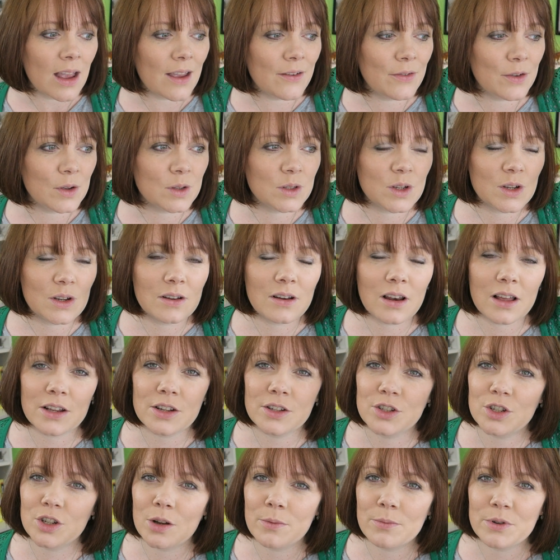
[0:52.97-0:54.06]
if you're doing like
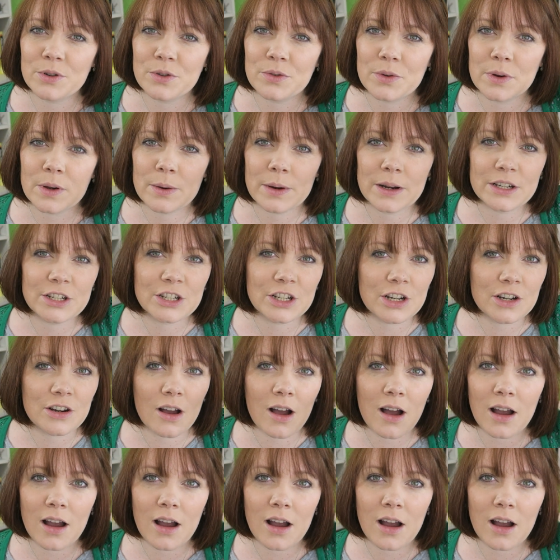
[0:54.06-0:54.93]
a geometry question,